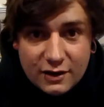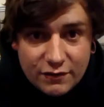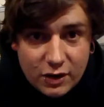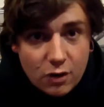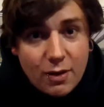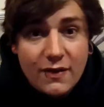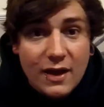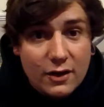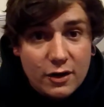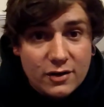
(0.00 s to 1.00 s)
a video about
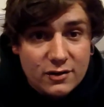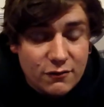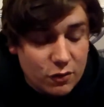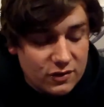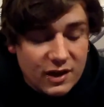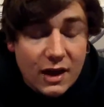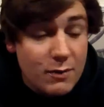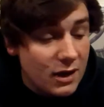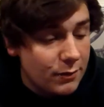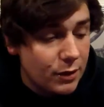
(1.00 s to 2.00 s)
that, guys. So if you want to see how to
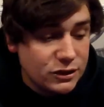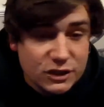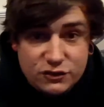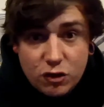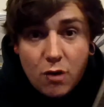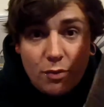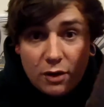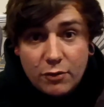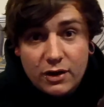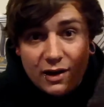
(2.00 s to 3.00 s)
make a budget strop
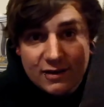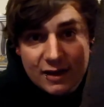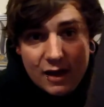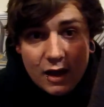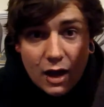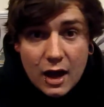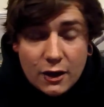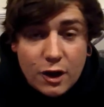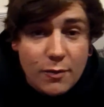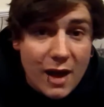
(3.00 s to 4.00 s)
like mine is,
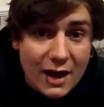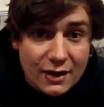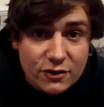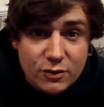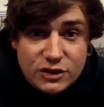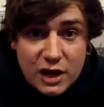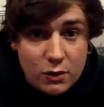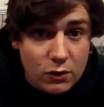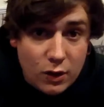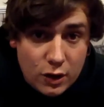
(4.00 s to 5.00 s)
go back to my
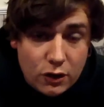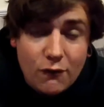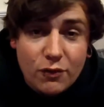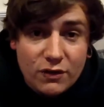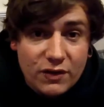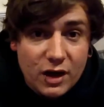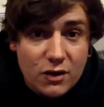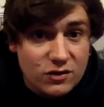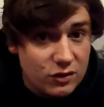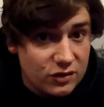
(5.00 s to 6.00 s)
channel, go through the
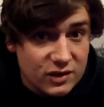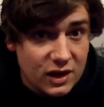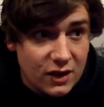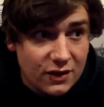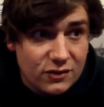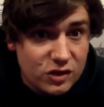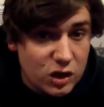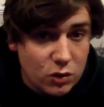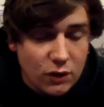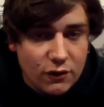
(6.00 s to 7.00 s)
videos, and you'll see, I think
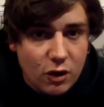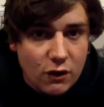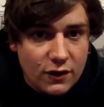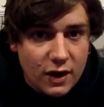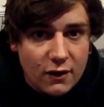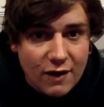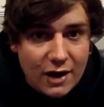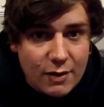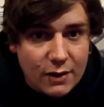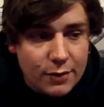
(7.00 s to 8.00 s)
2 I got on there of how
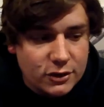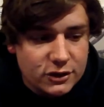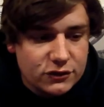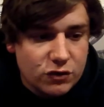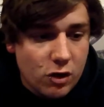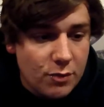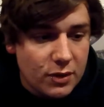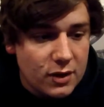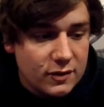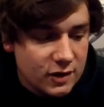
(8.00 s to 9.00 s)
to make a budget strop.
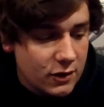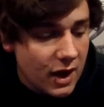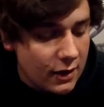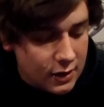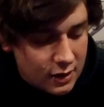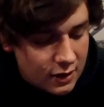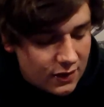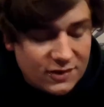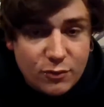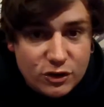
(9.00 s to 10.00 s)
So yeah,
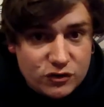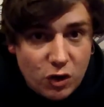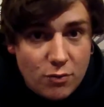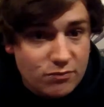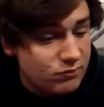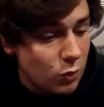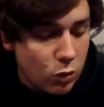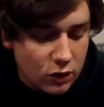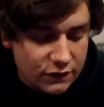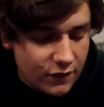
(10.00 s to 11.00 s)
this is my strop.
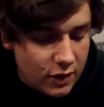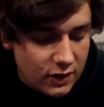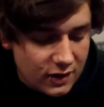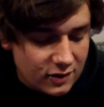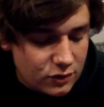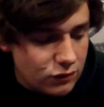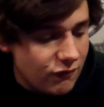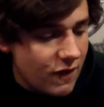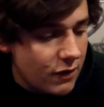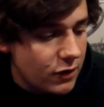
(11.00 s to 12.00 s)
Works fine. It's a
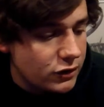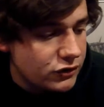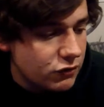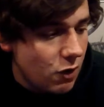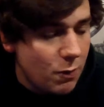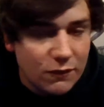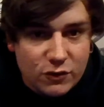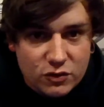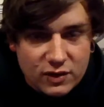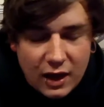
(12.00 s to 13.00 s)
very nice strop. I've
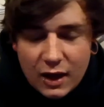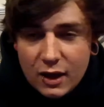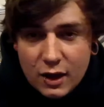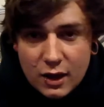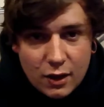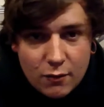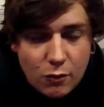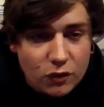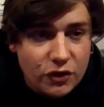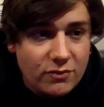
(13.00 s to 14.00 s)
used it
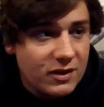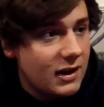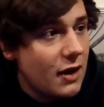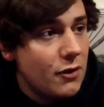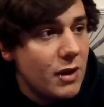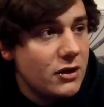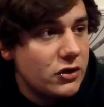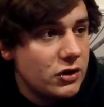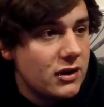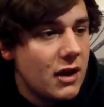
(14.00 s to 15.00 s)
more times than I care to
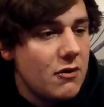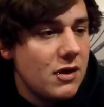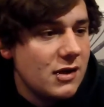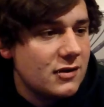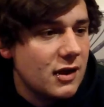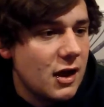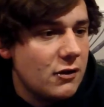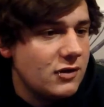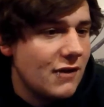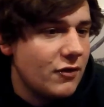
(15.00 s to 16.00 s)
mention now. It's
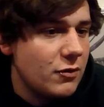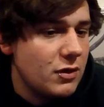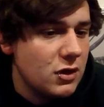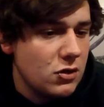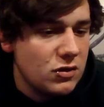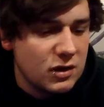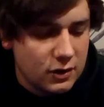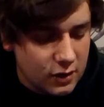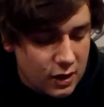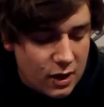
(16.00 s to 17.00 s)
definitely been used,
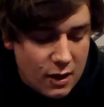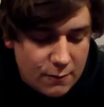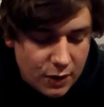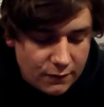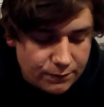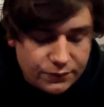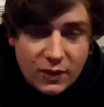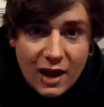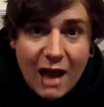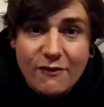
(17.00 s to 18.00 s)
but
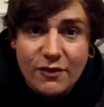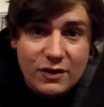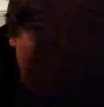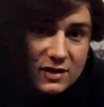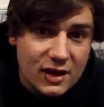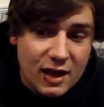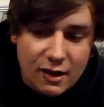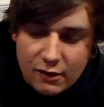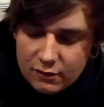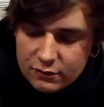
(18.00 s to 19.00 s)
everything you see
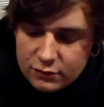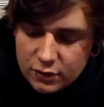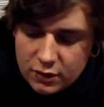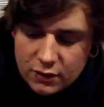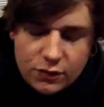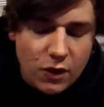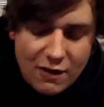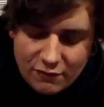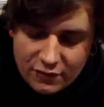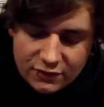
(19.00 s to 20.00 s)
here, not
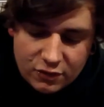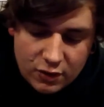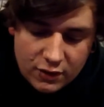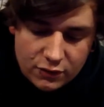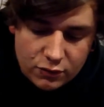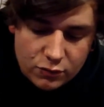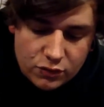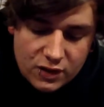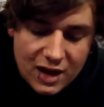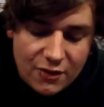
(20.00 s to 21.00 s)
everything, sorry,
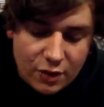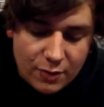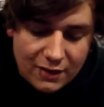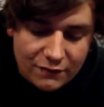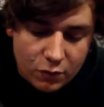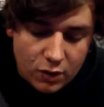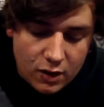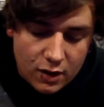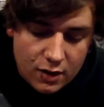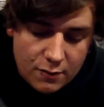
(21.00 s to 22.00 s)
the leather I paid for,
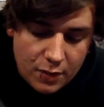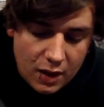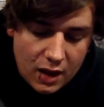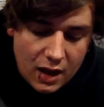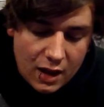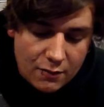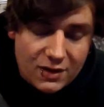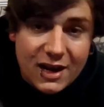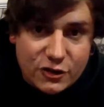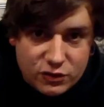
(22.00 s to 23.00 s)
but
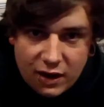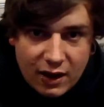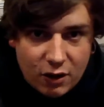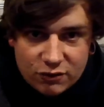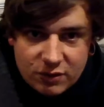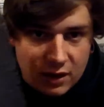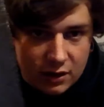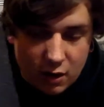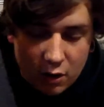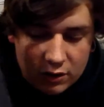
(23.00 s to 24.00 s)
literally it cost me
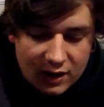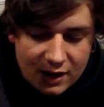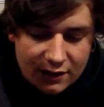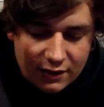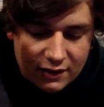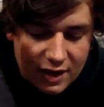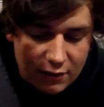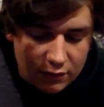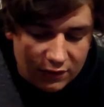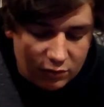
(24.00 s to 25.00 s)
like hardly anything, the
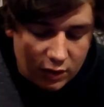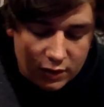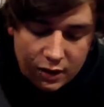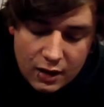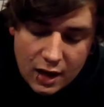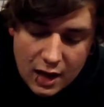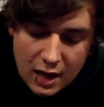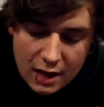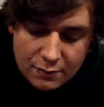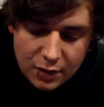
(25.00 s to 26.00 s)
leather on this one,
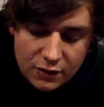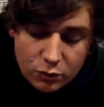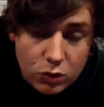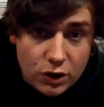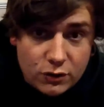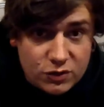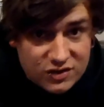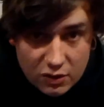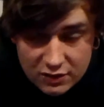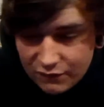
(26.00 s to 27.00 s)
but the wood was
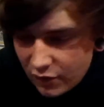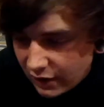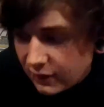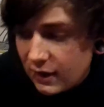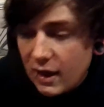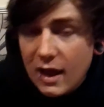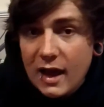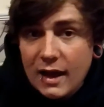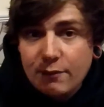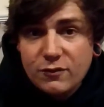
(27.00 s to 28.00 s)
totally free.
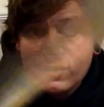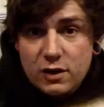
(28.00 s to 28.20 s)
And